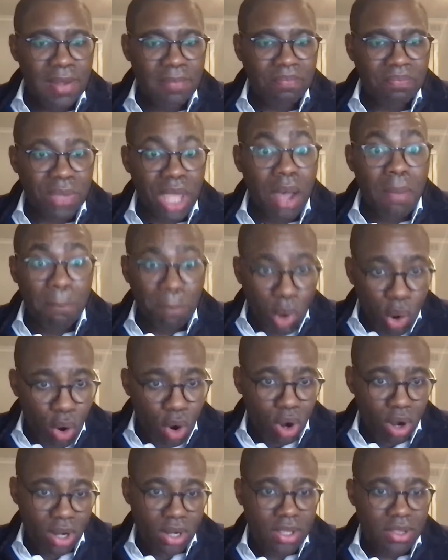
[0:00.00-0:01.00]

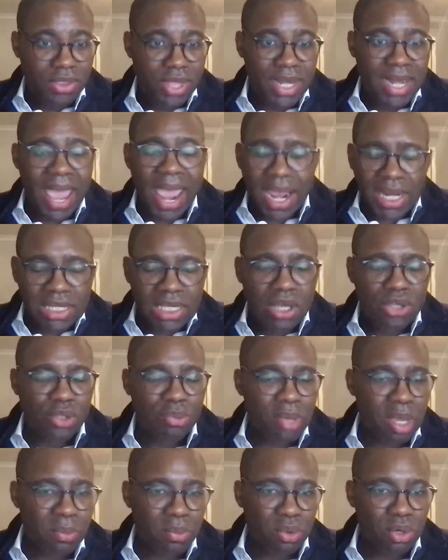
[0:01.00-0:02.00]
more than any other
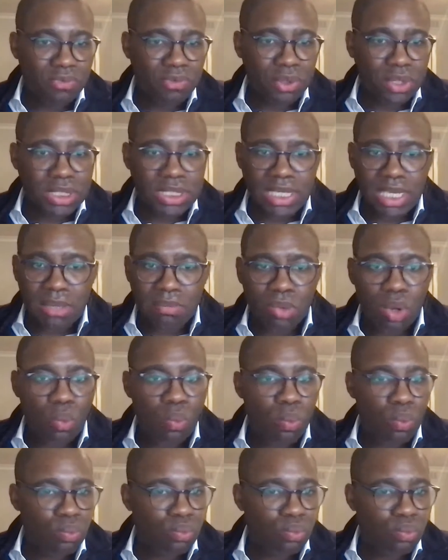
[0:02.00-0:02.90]
member of your team,